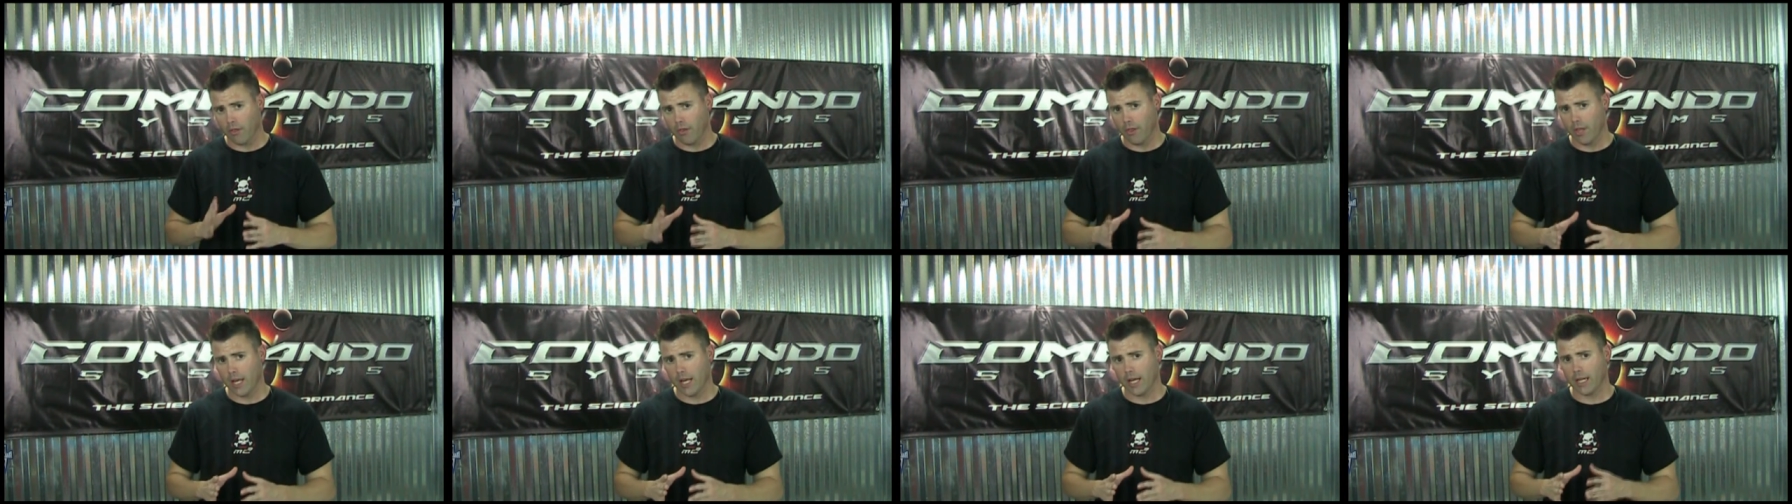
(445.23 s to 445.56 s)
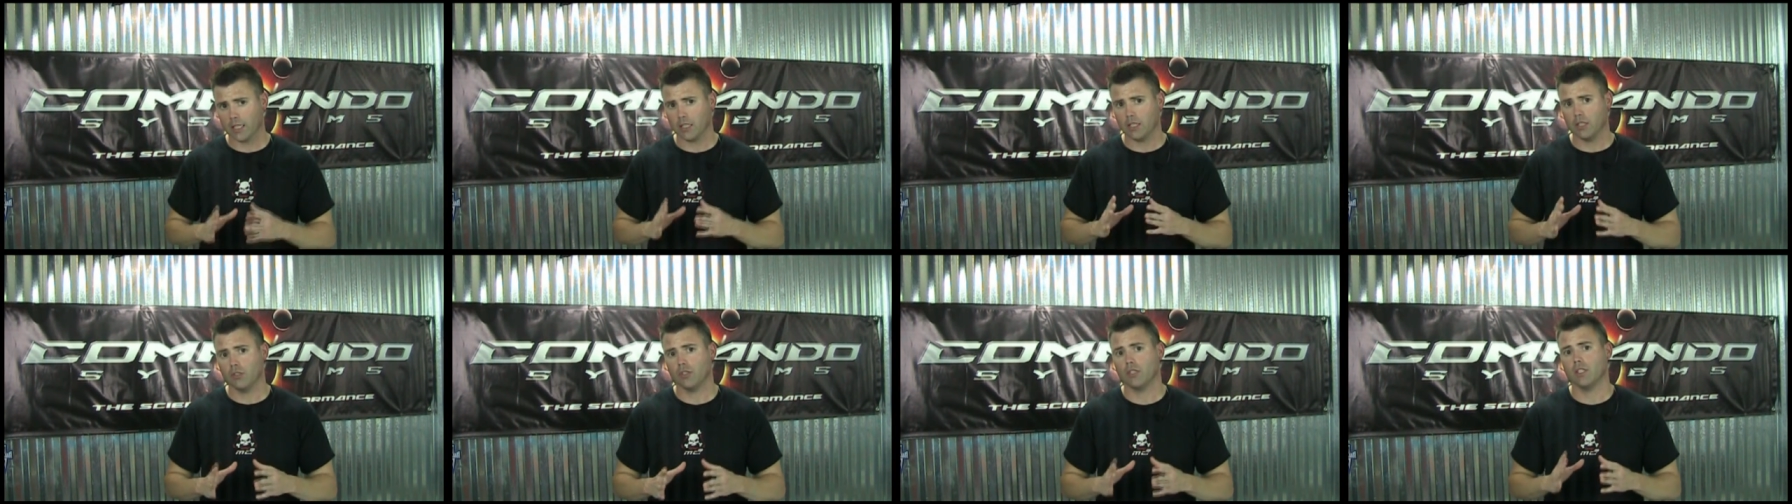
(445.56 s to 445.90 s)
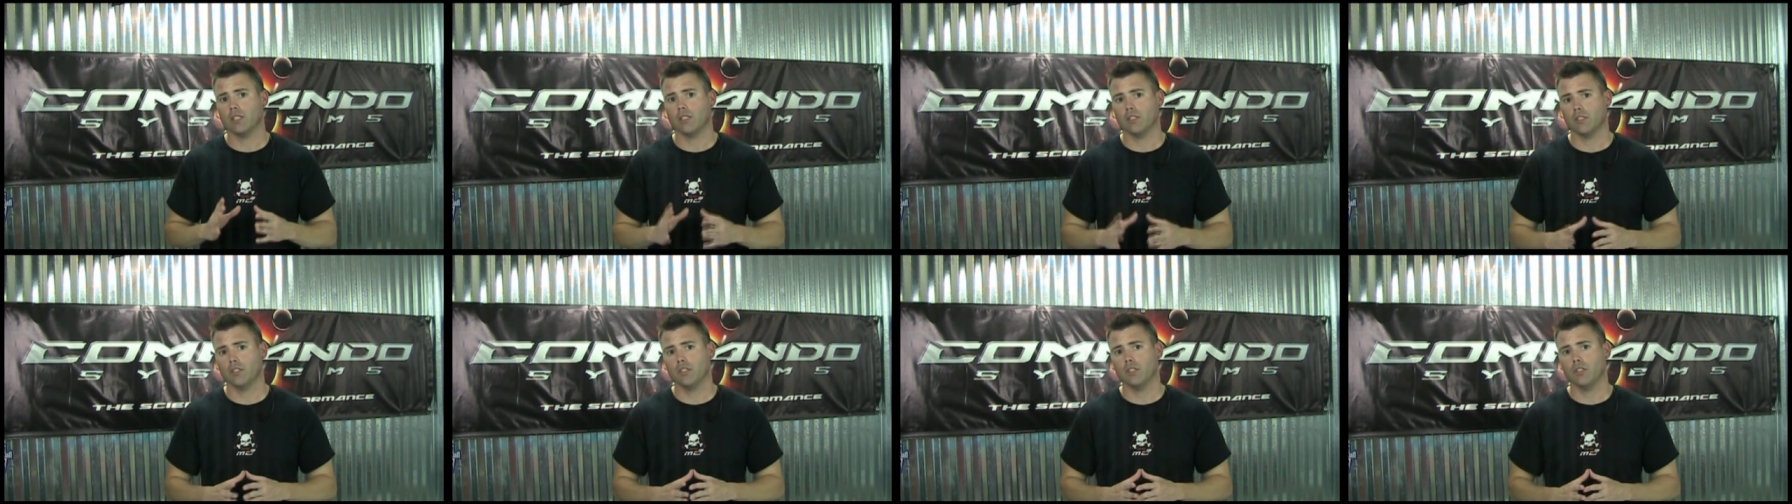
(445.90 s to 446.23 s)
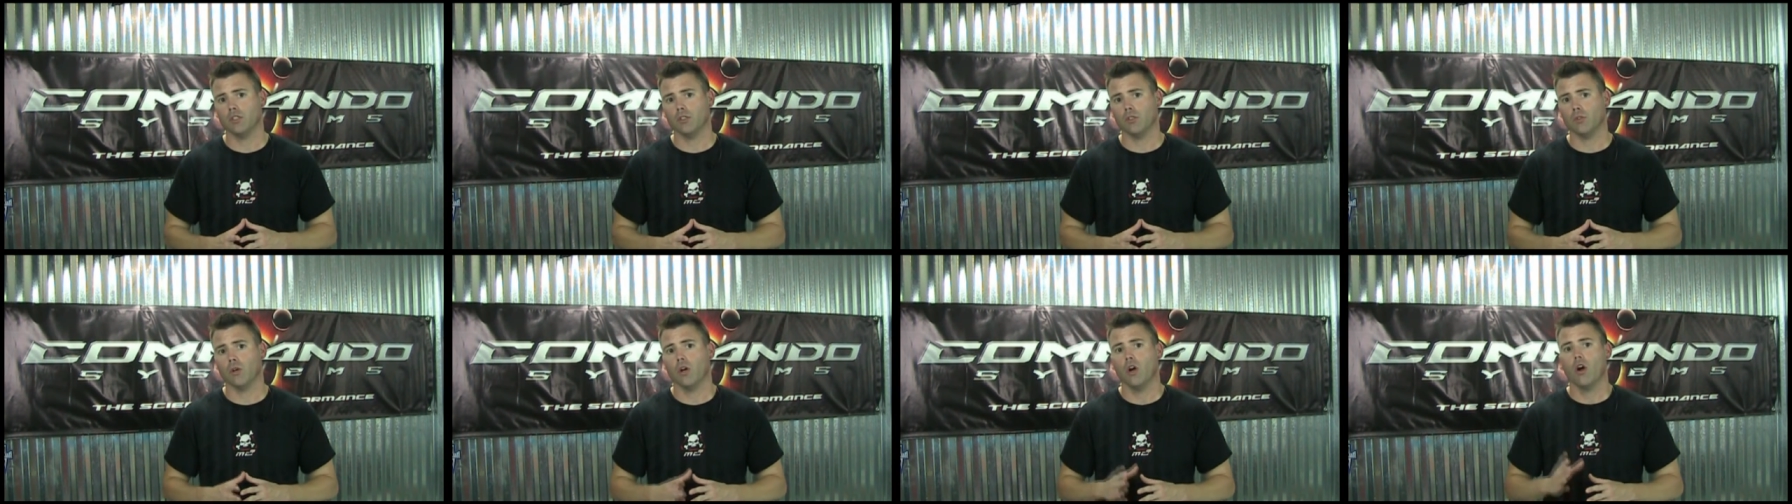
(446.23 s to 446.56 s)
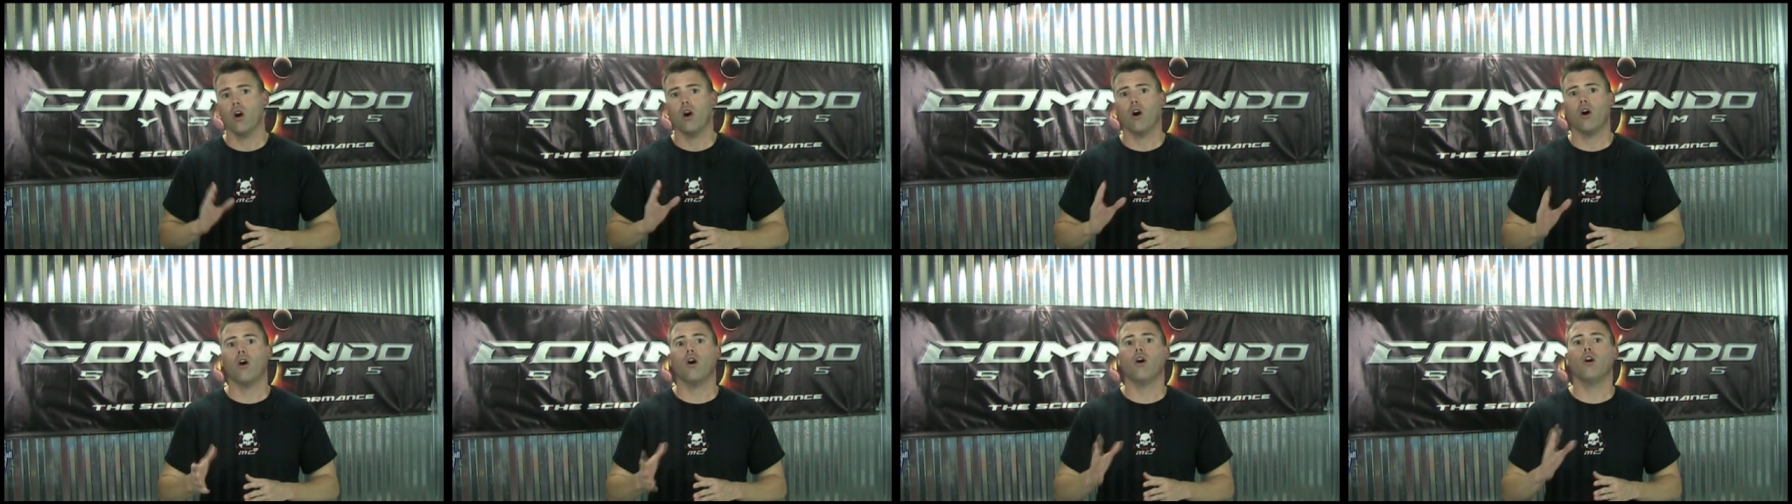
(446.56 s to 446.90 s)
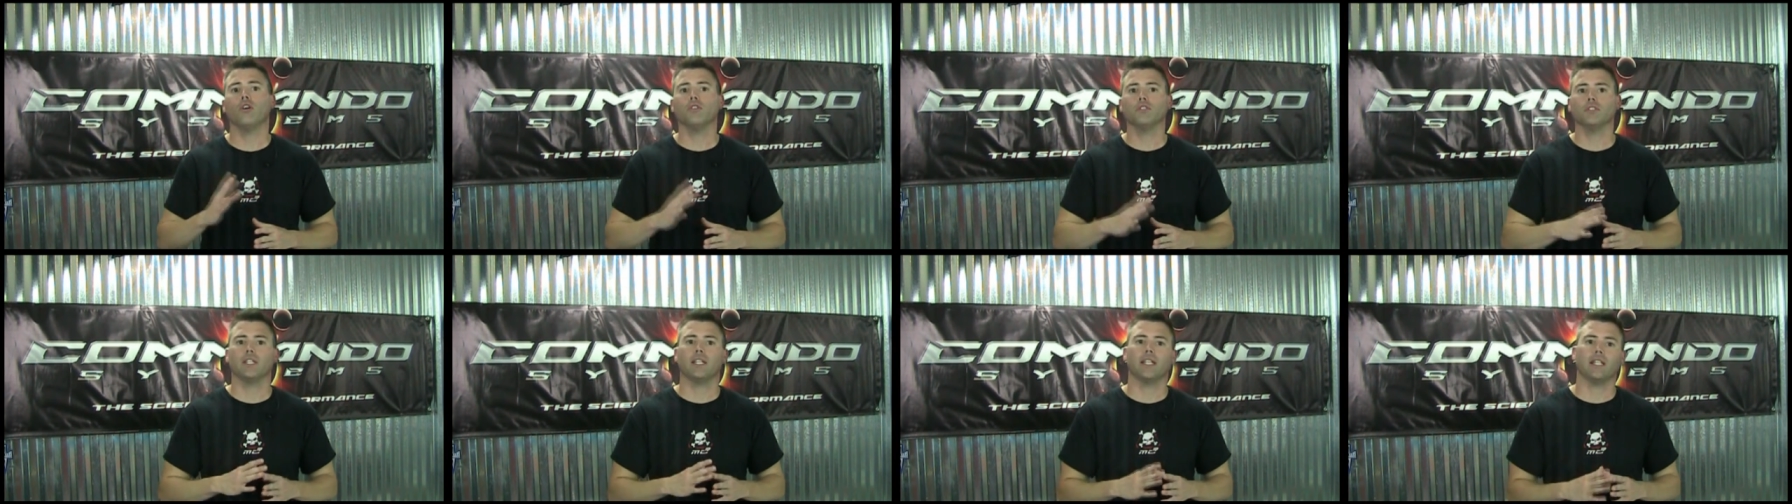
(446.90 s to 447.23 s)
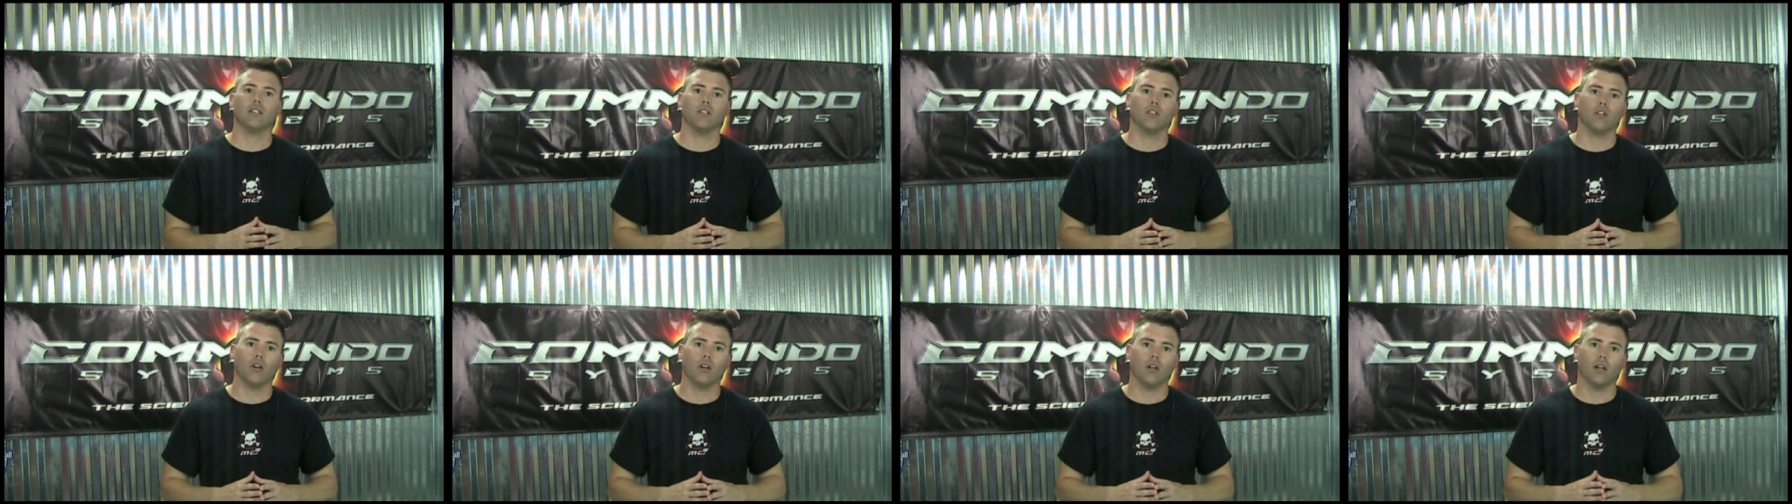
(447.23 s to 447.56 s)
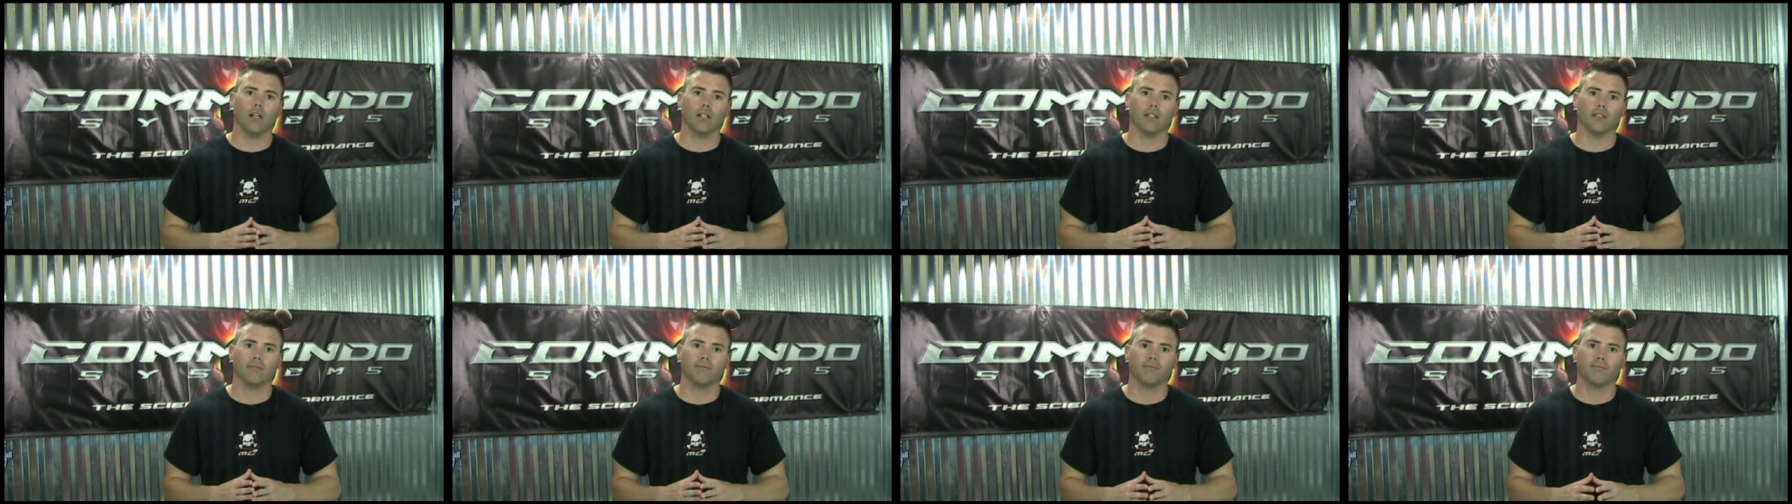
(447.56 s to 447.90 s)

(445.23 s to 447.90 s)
thing you can do all day long